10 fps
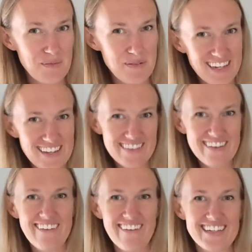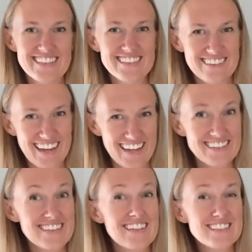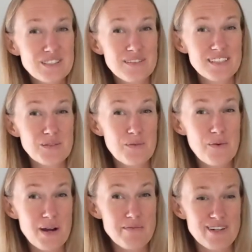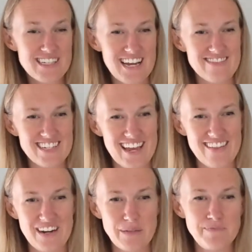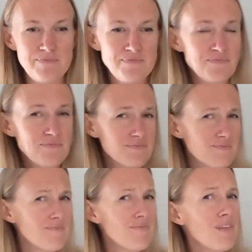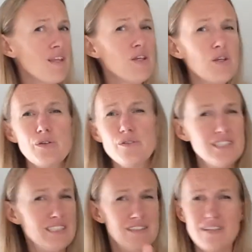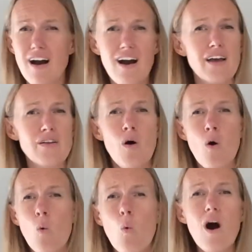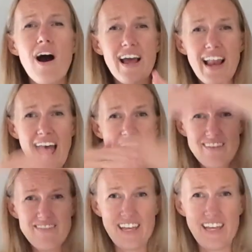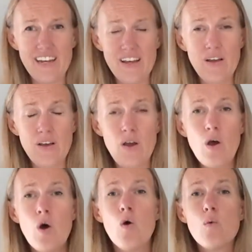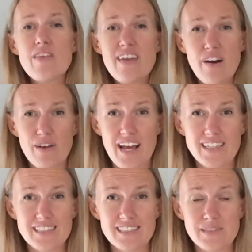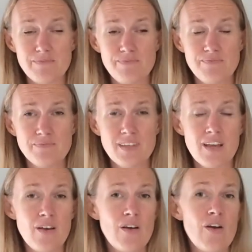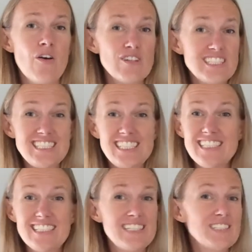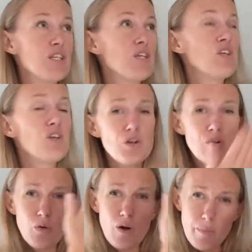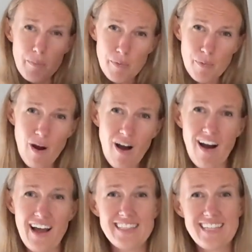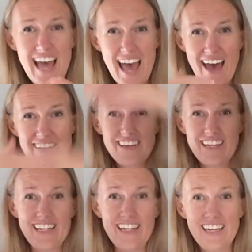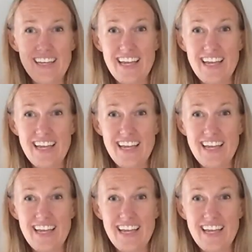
repeating in the chorus, okay? So let's do this one more time together. You did not want heaven without us. Jesus, you brought heaven